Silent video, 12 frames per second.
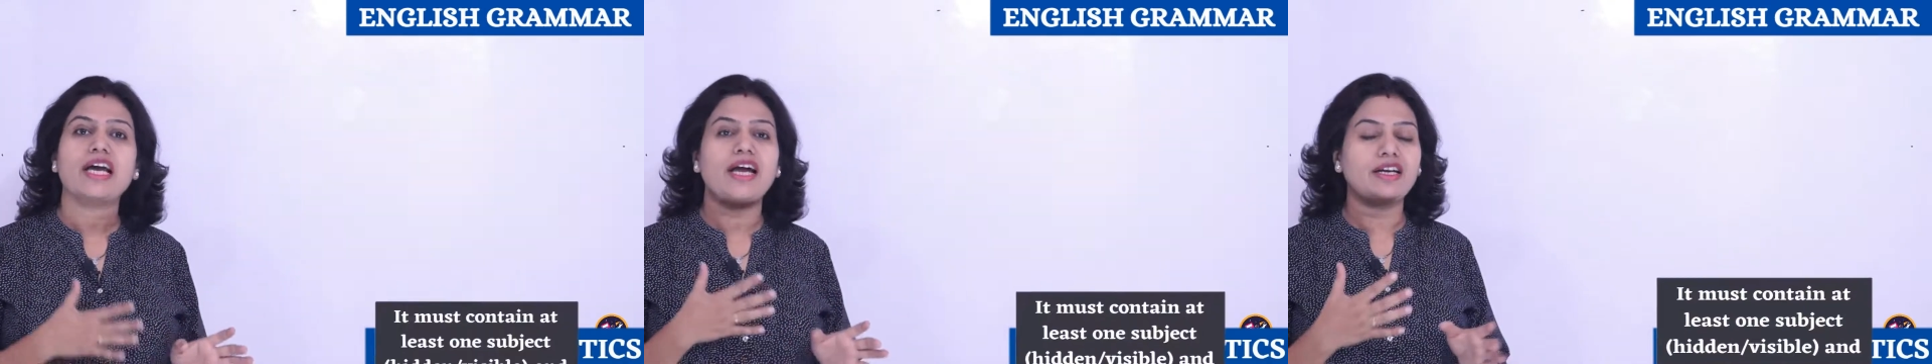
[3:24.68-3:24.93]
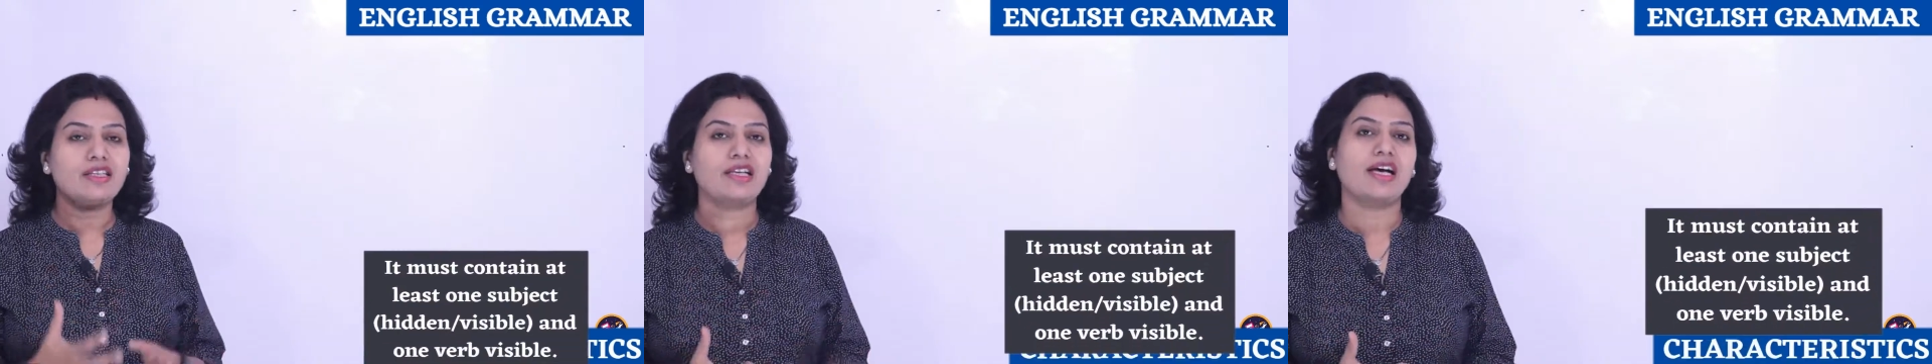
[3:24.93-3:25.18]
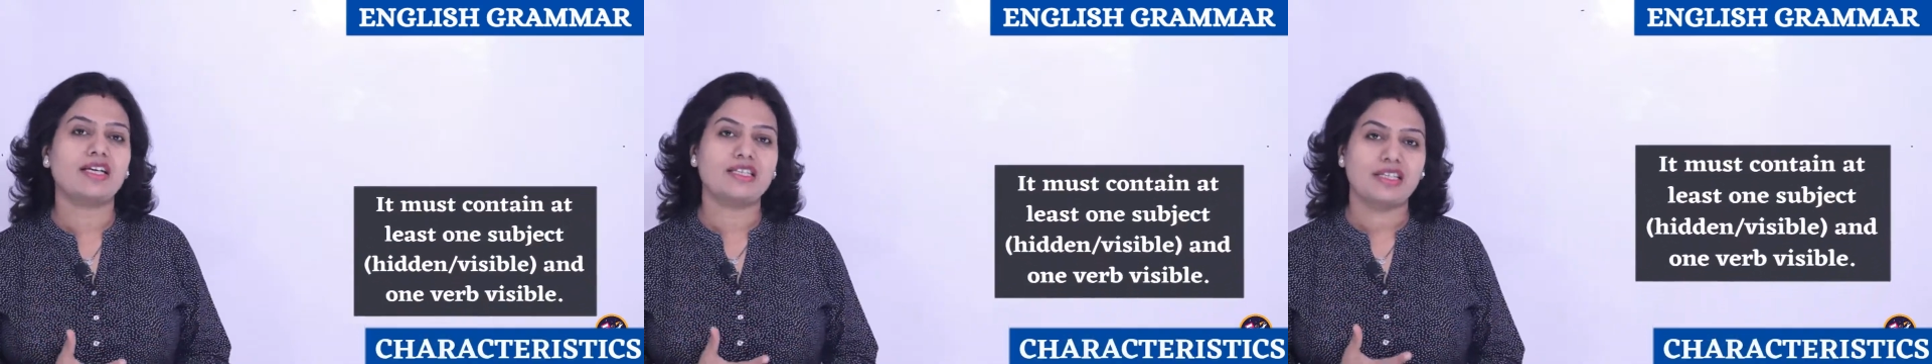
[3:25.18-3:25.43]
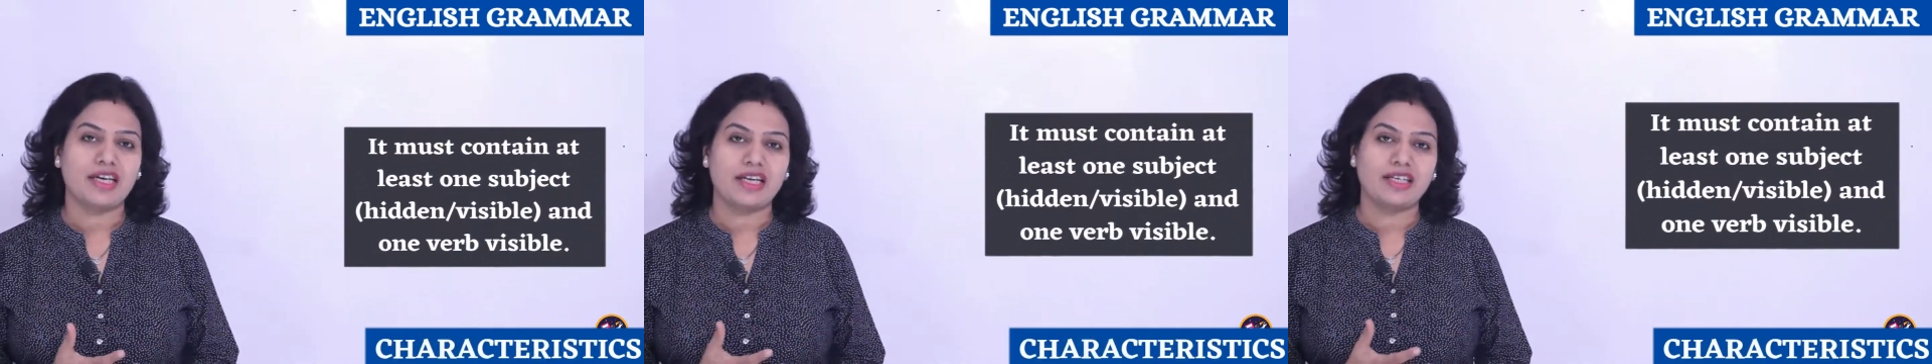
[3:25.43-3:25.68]
and the last
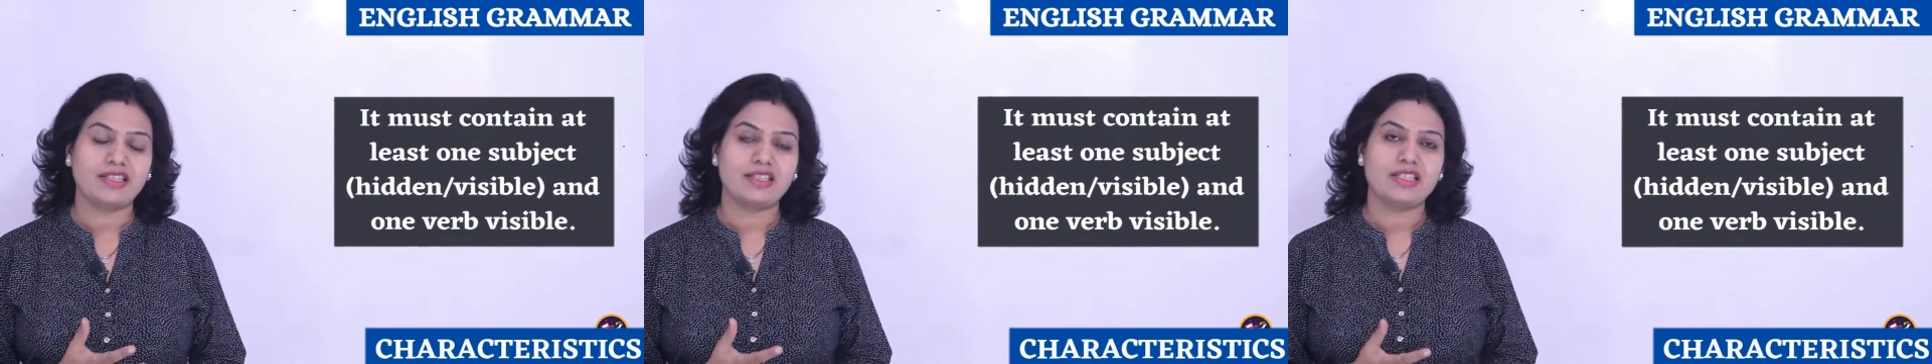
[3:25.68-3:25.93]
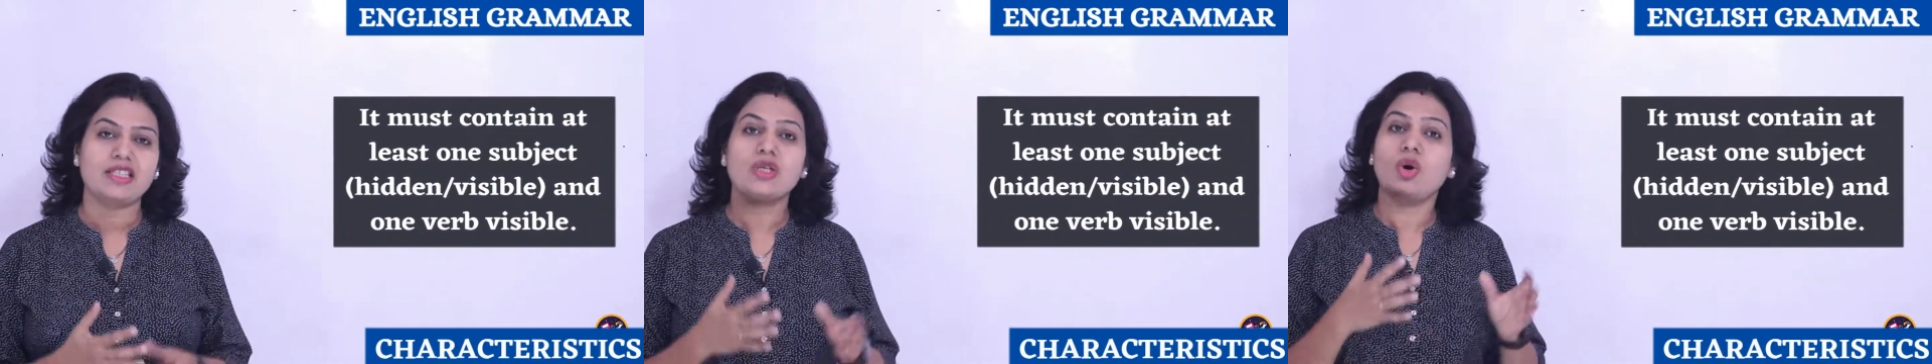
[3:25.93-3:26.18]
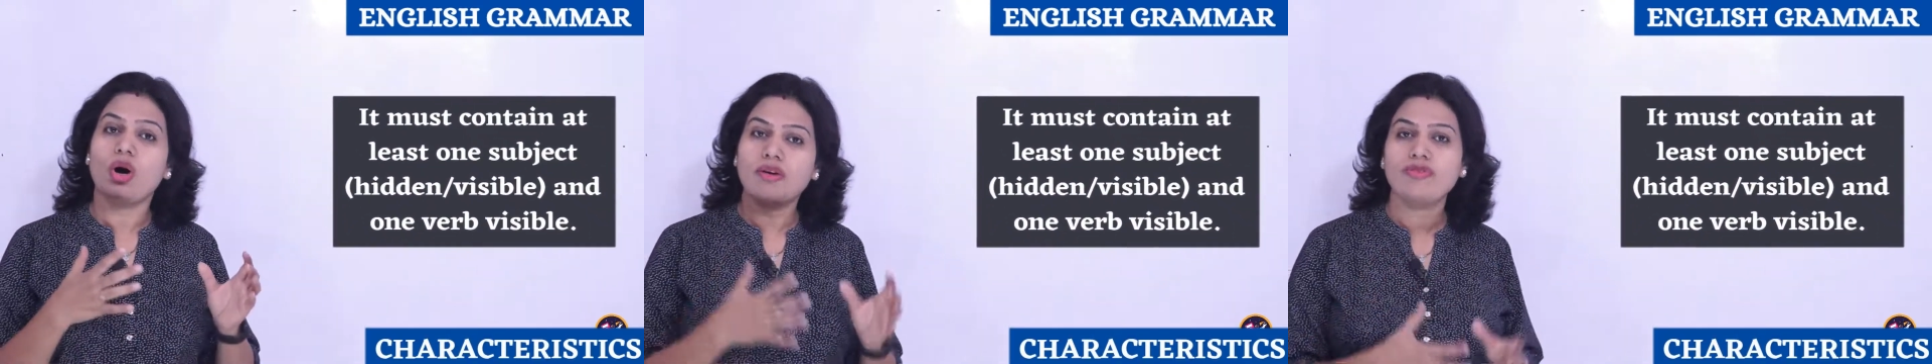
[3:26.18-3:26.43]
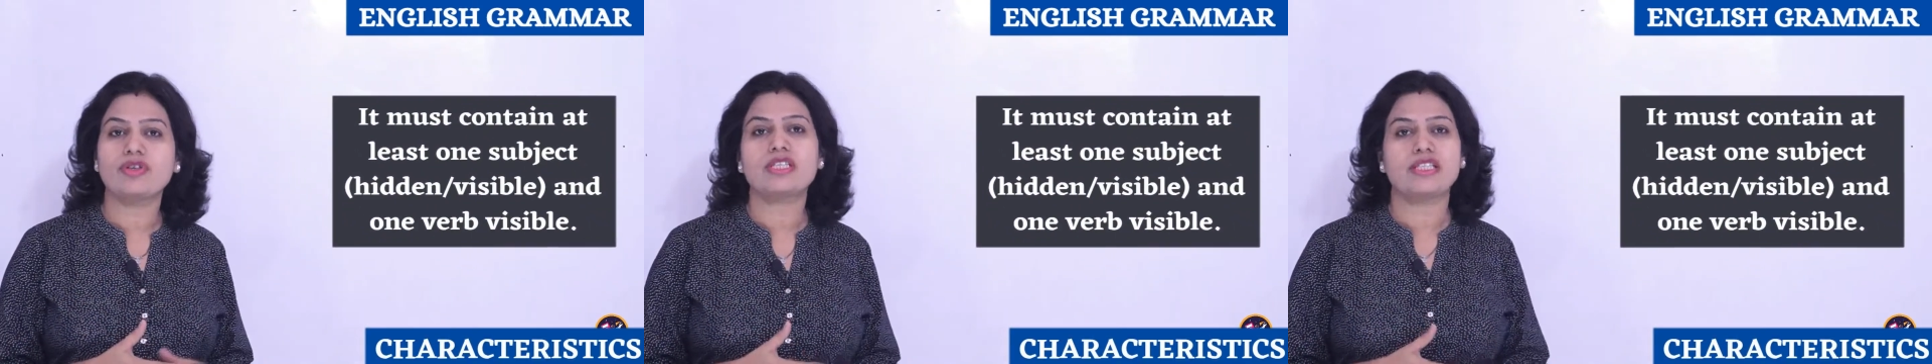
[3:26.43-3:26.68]
characteristic
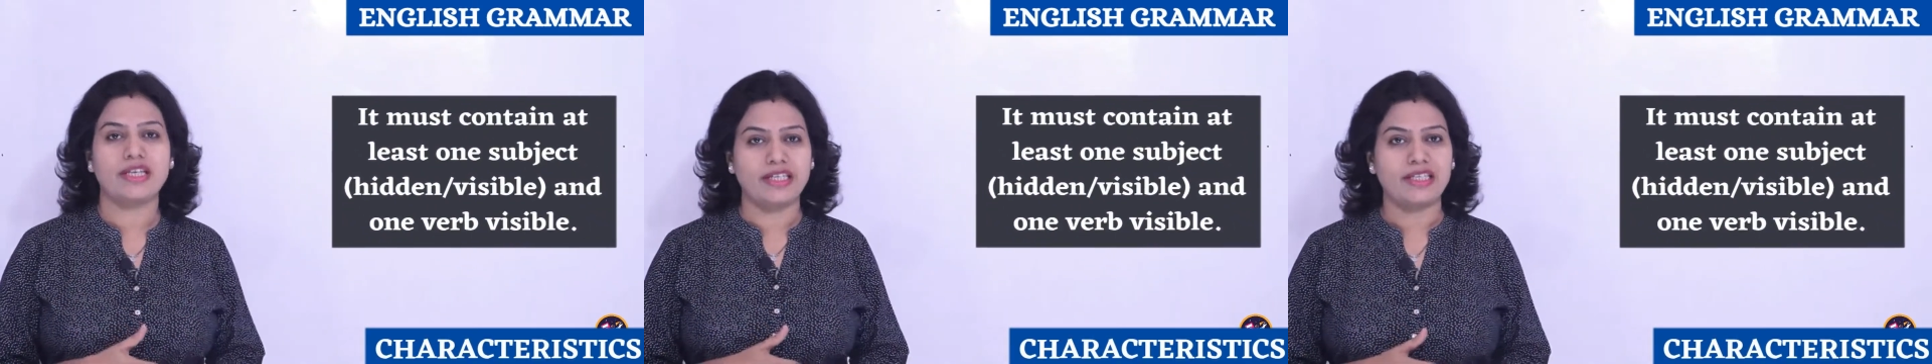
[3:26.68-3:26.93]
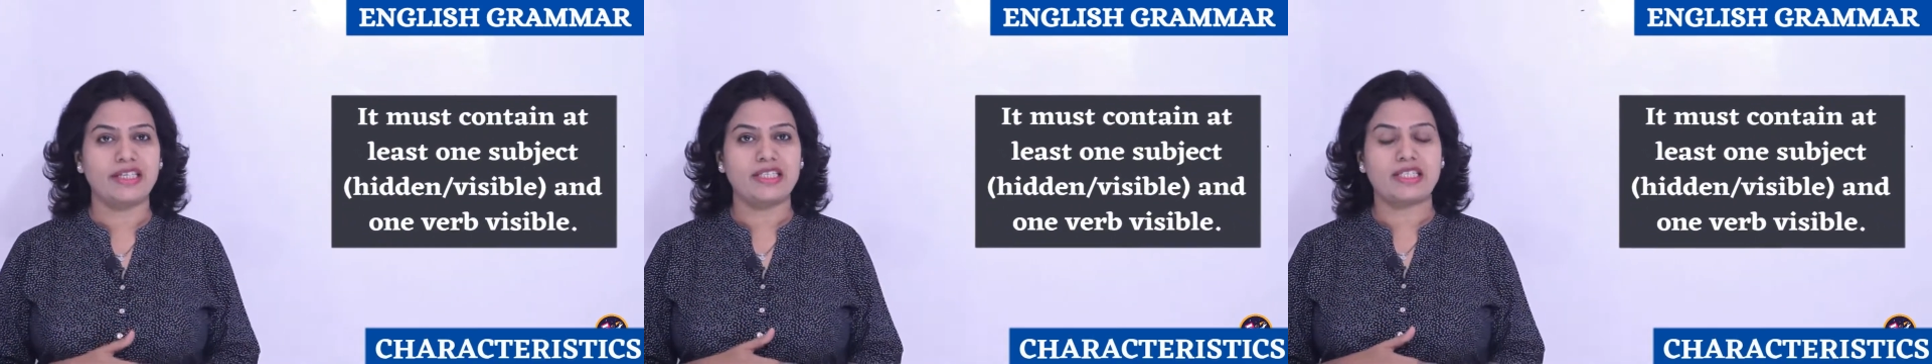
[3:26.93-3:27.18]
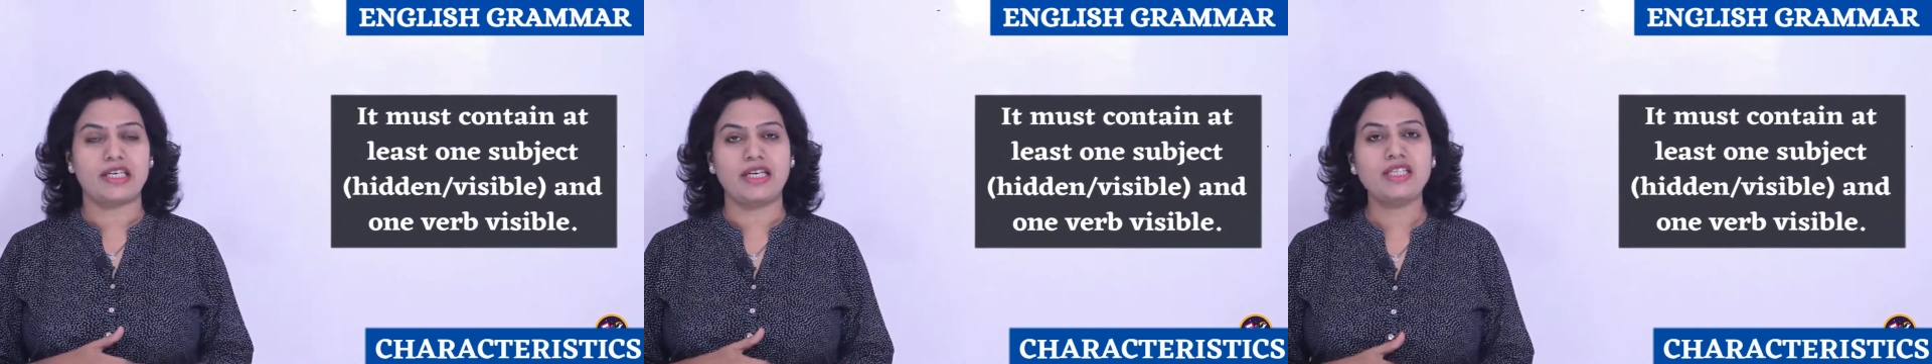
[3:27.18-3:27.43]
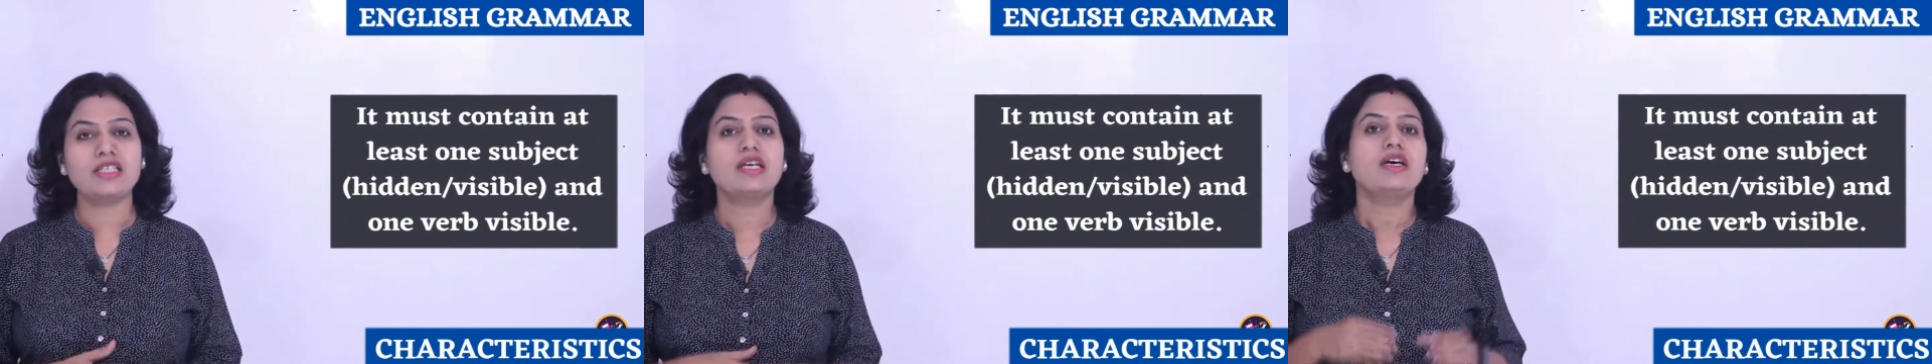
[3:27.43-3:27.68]
of a sentence is,